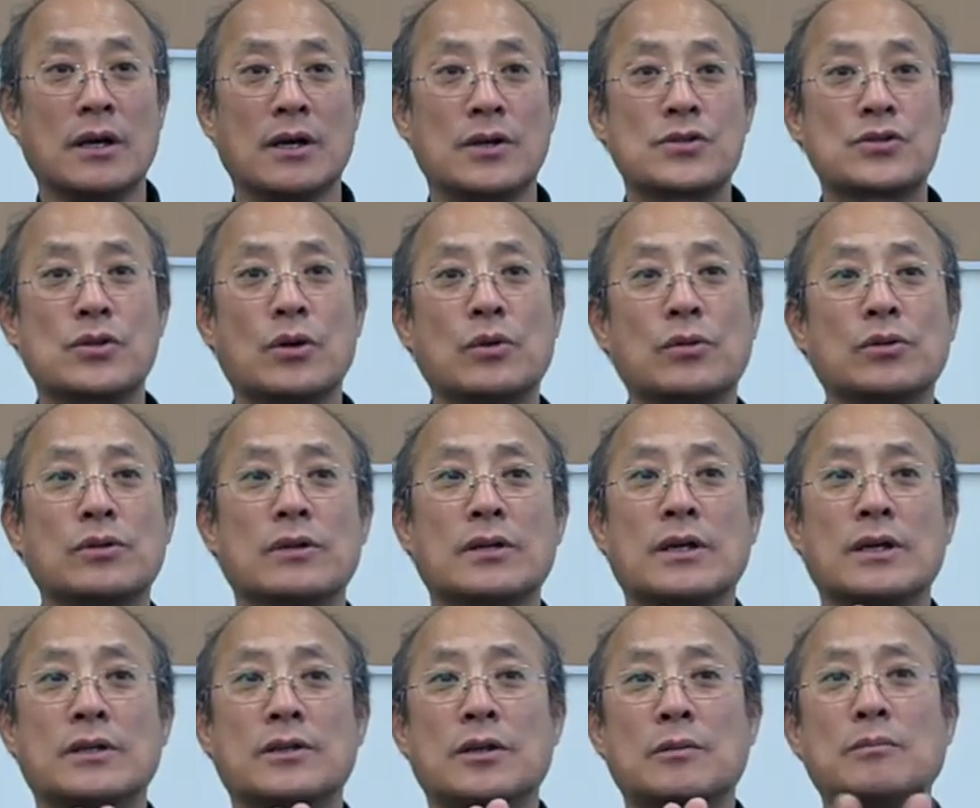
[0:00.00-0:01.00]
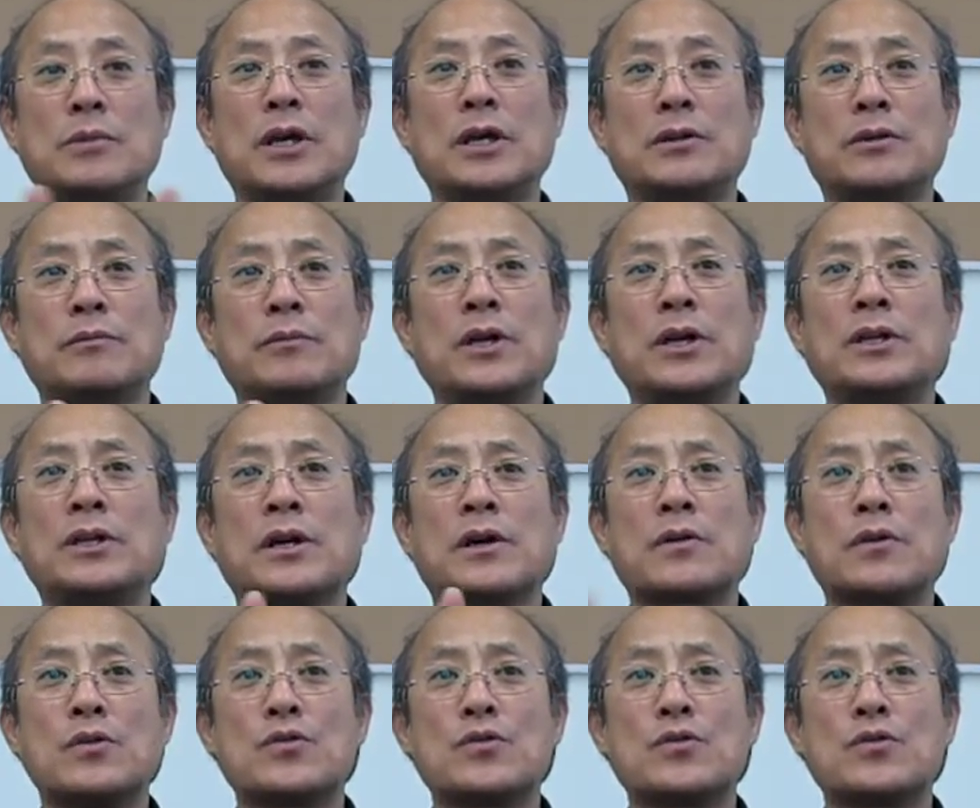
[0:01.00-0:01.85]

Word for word: Uh, so the media,